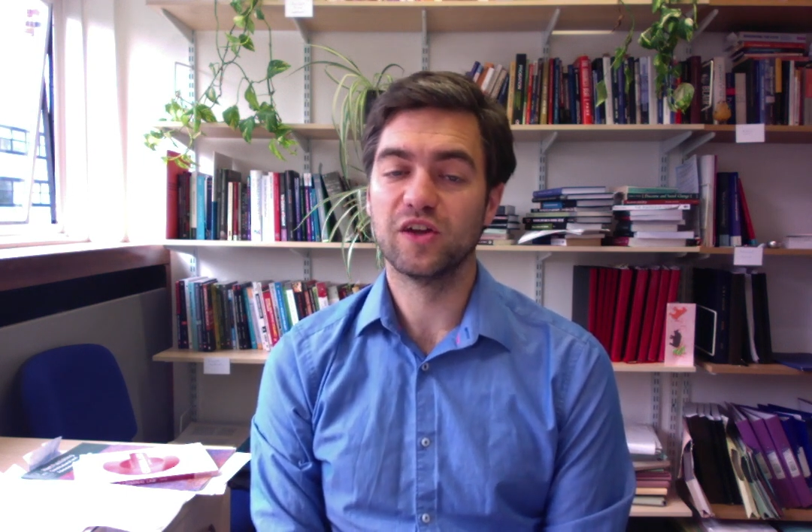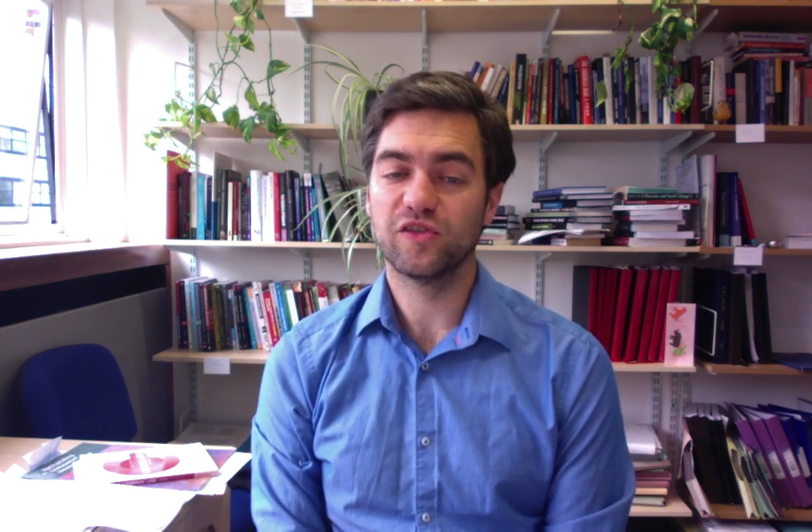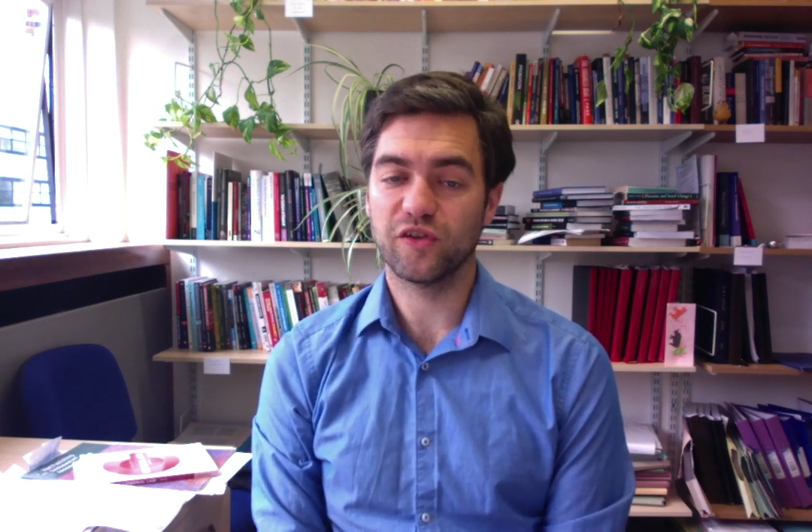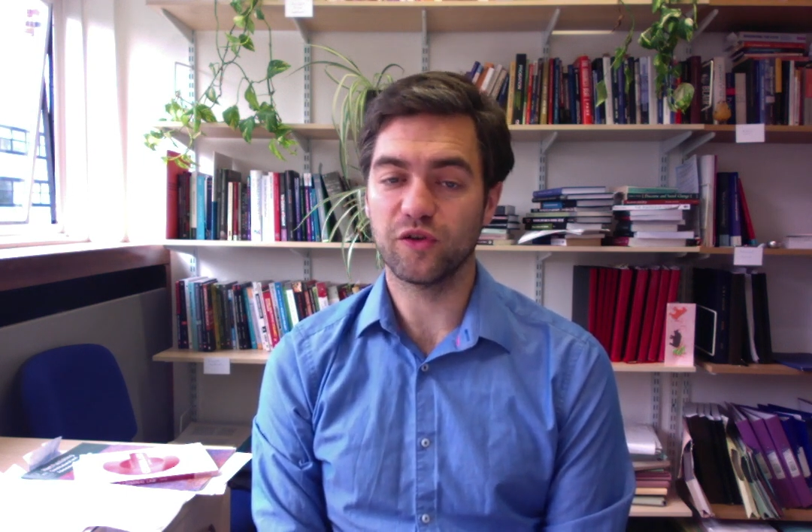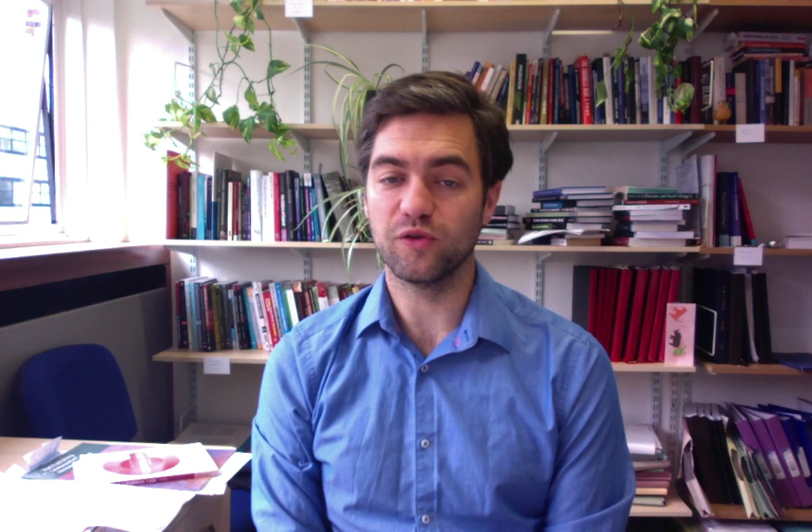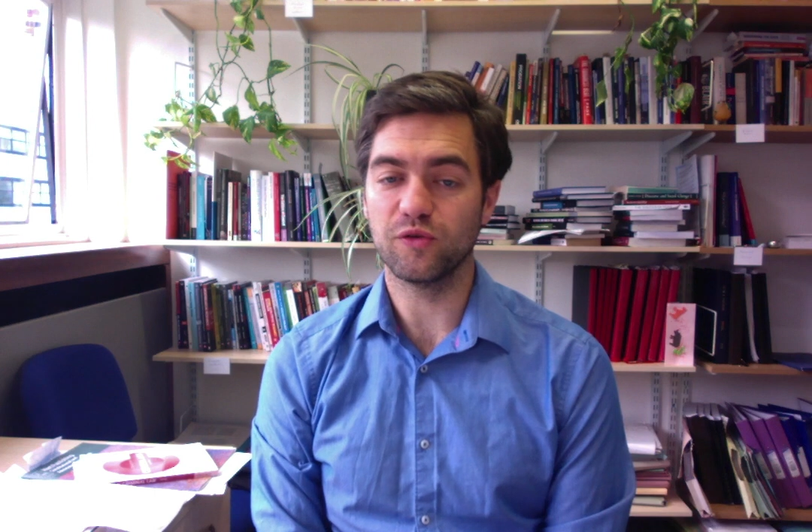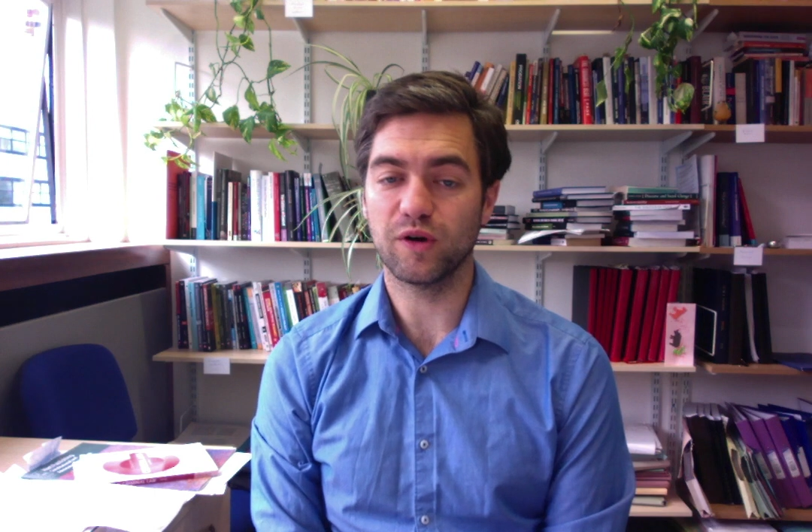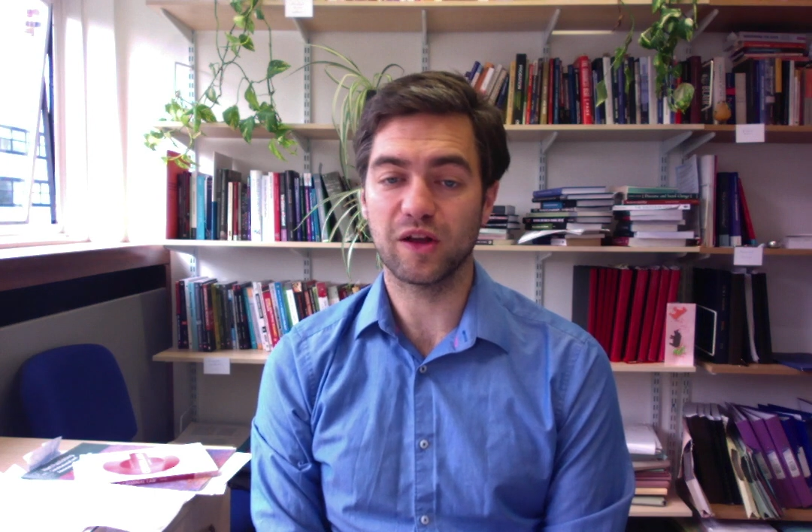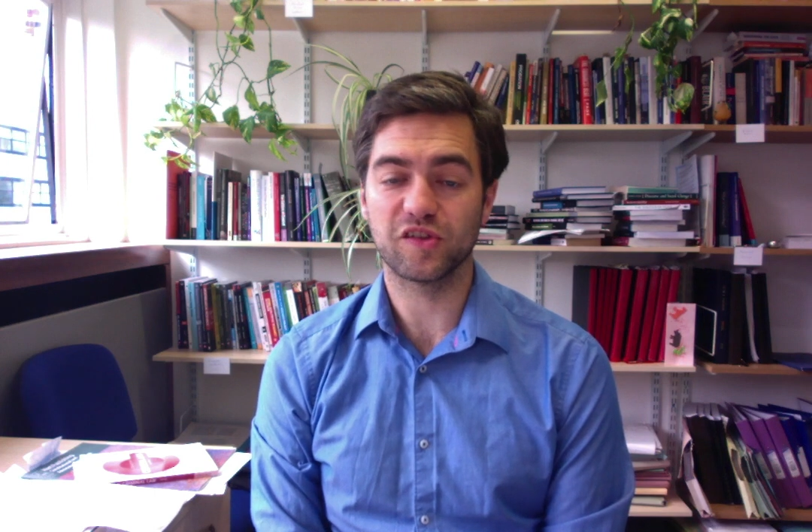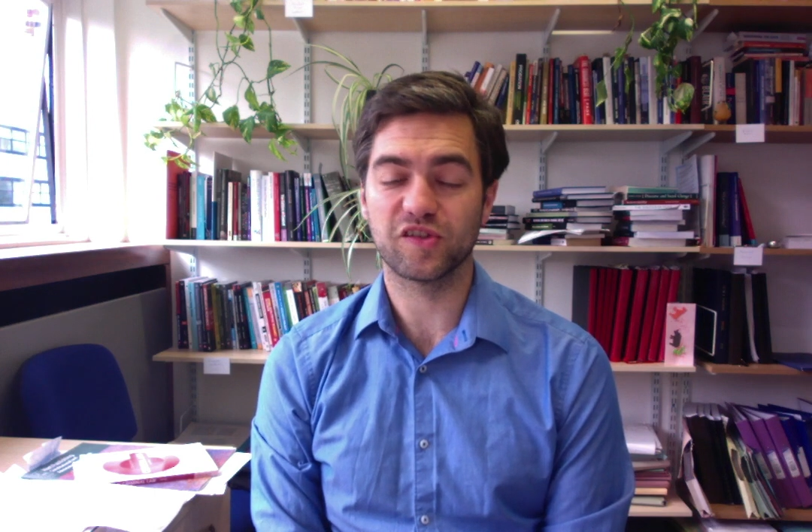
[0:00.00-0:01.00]

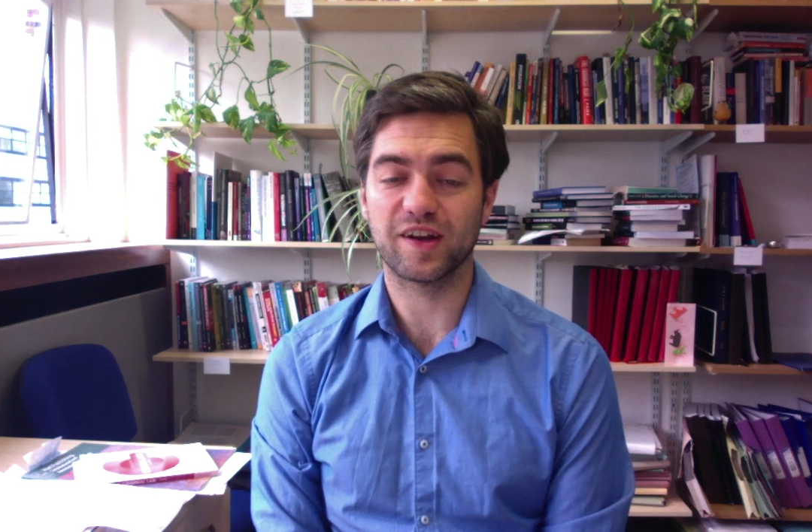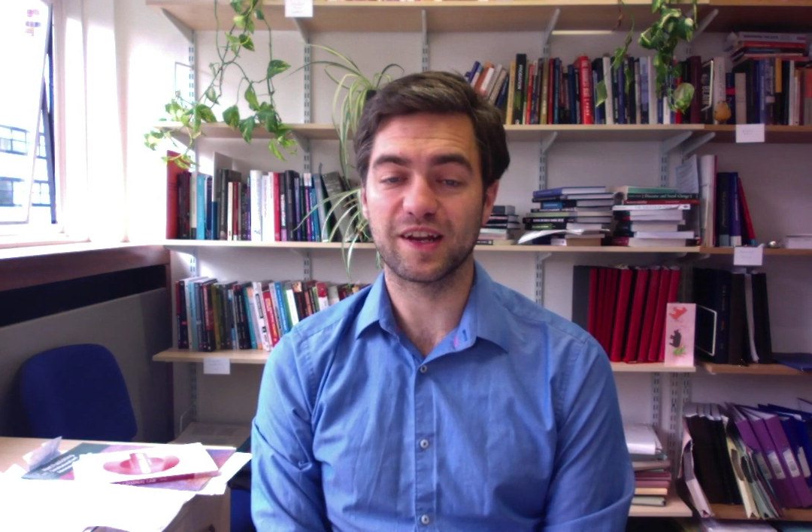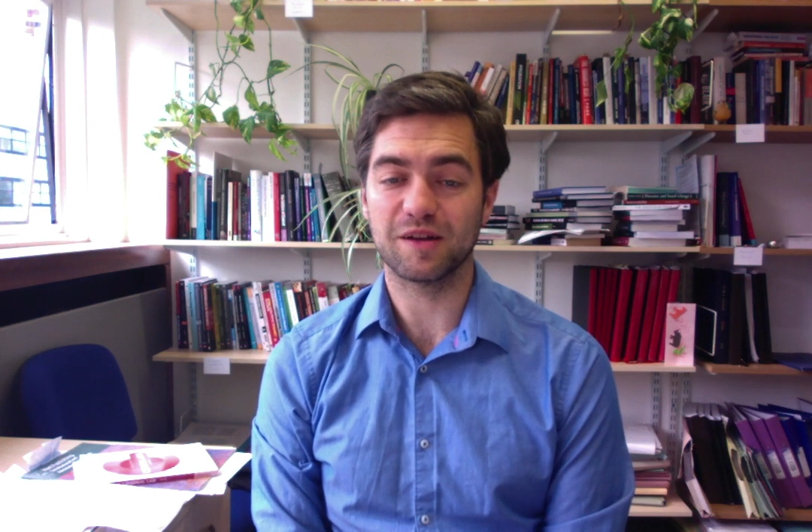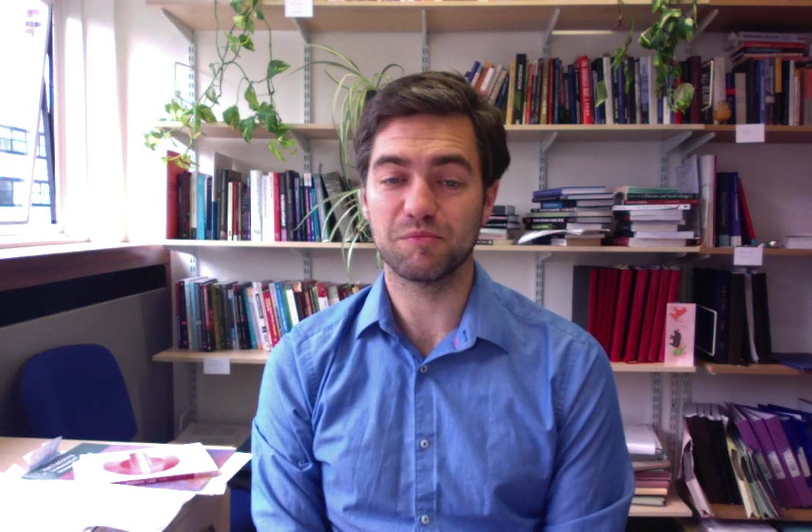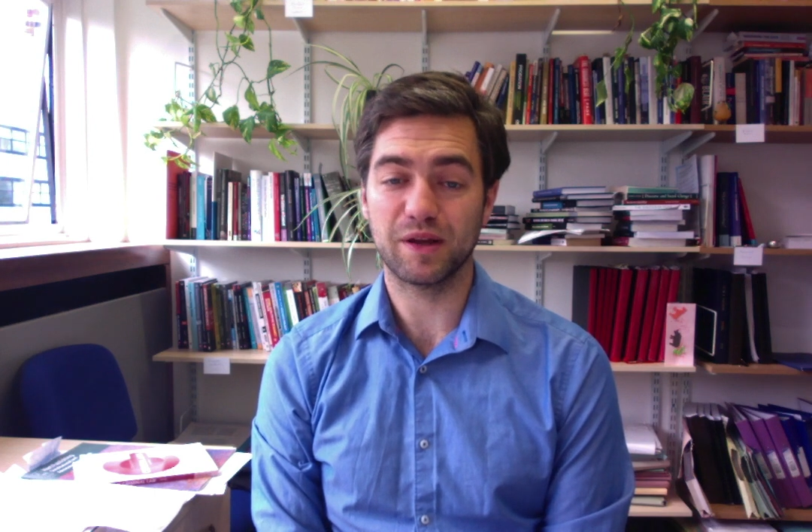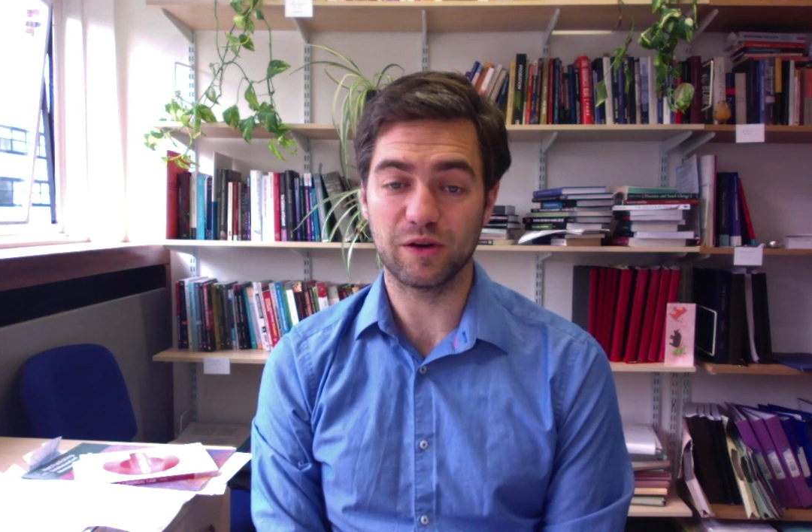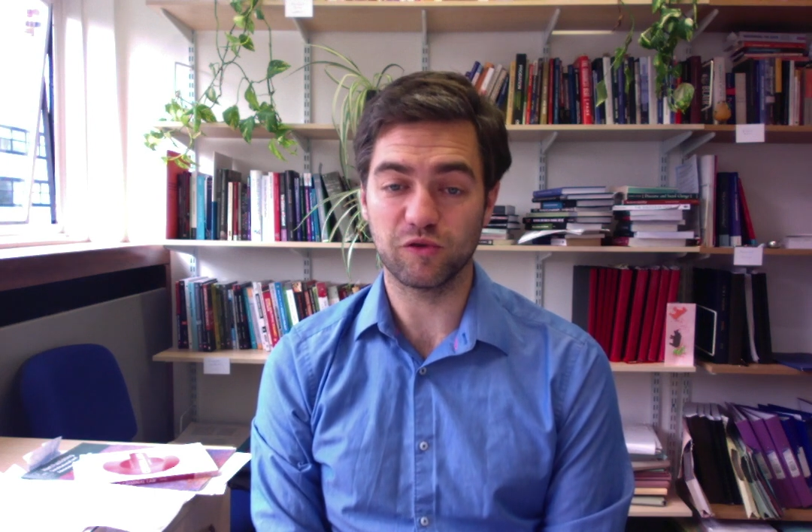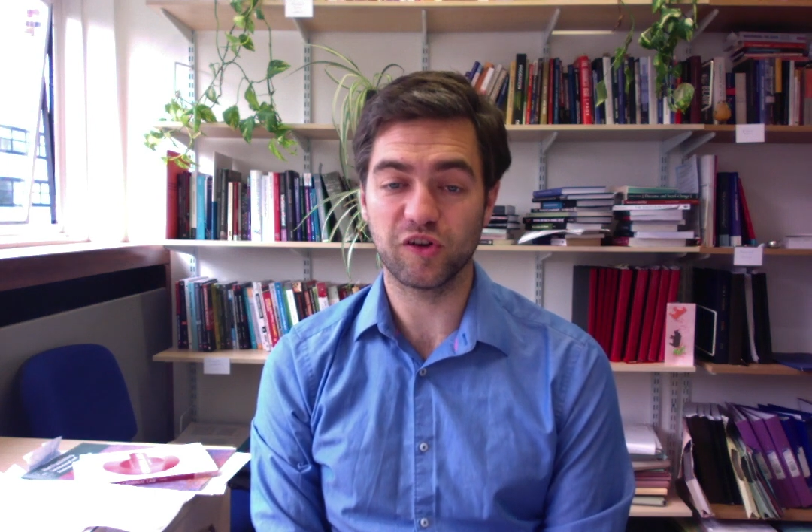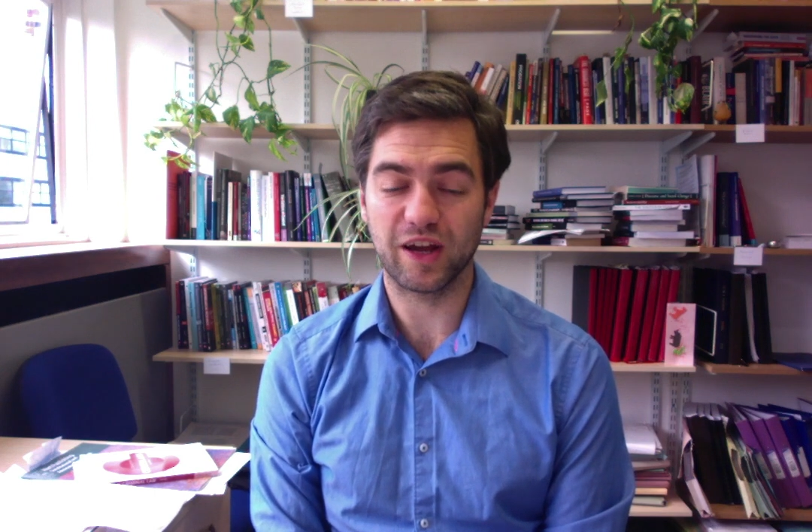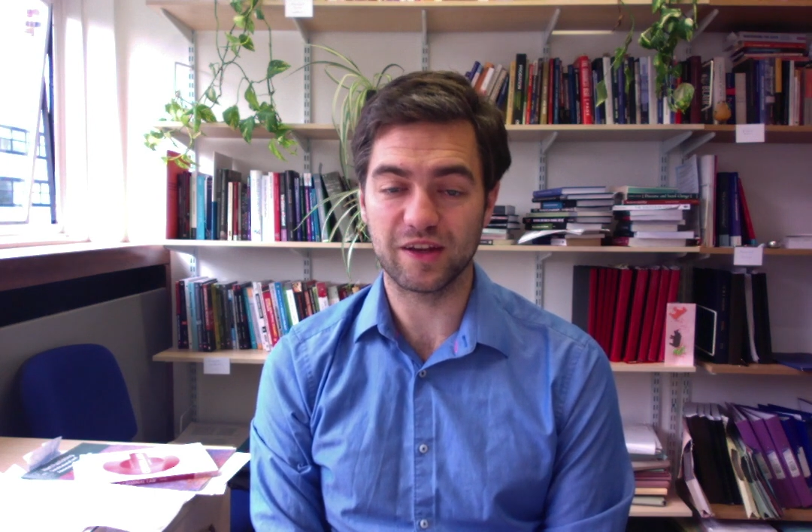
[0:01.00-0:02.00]
to understanding penal
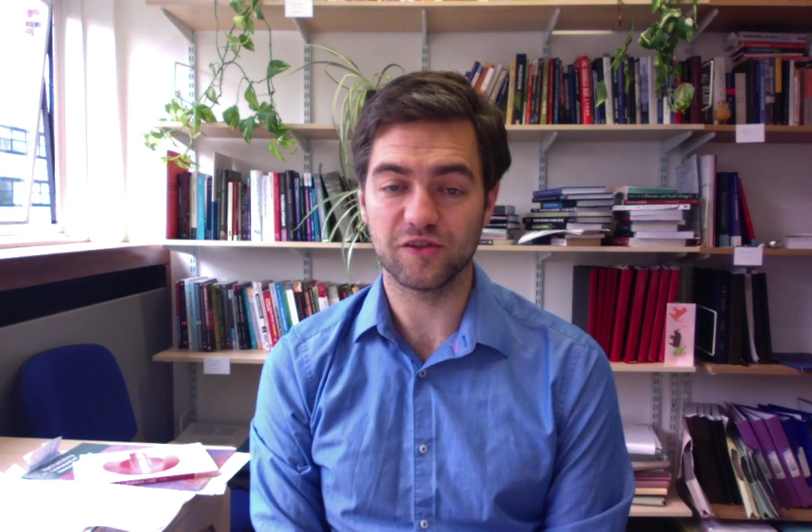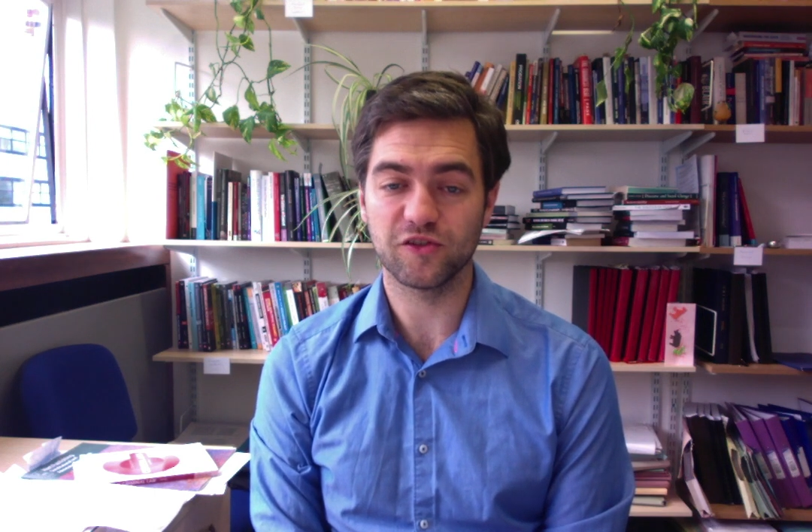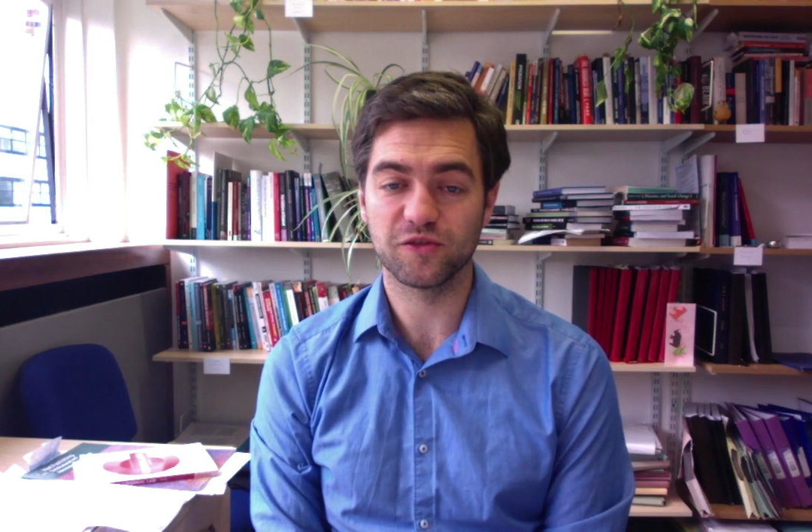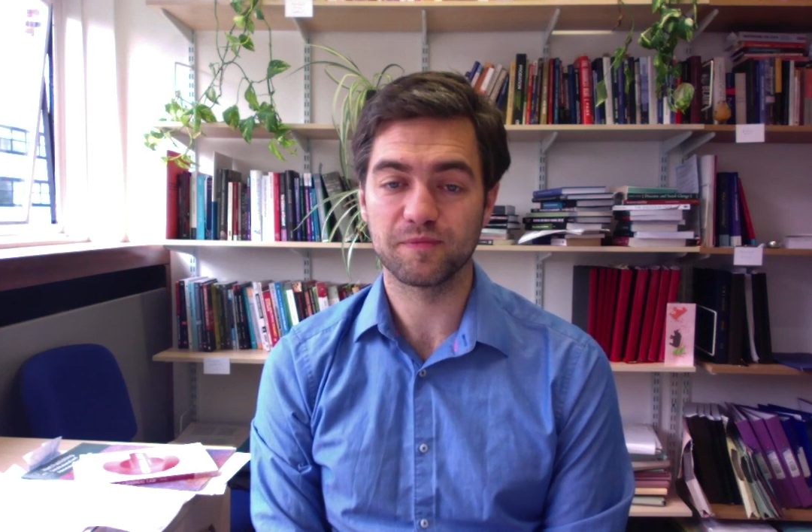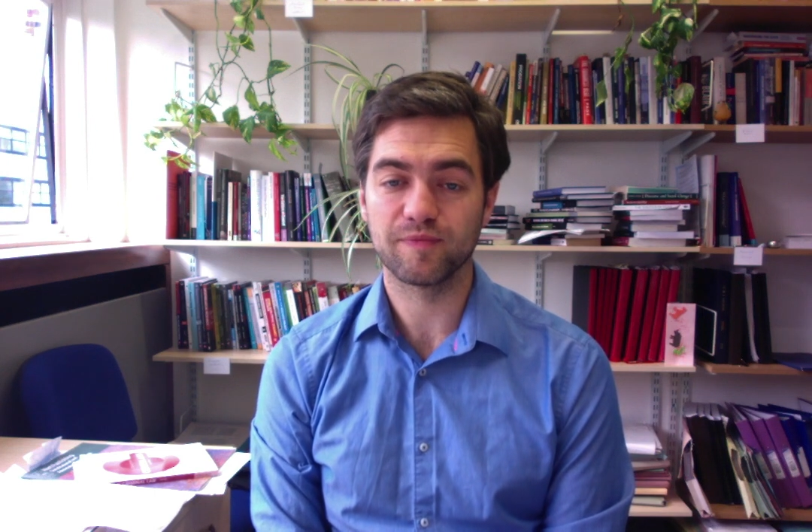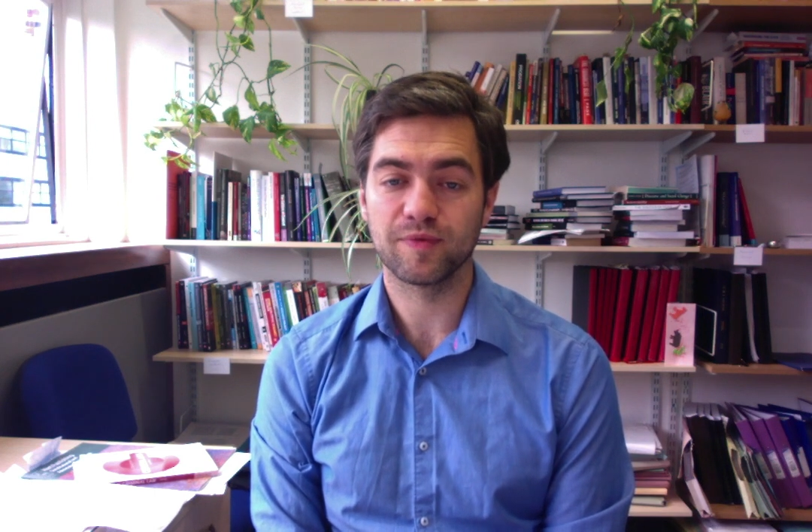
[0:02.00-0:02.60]
change.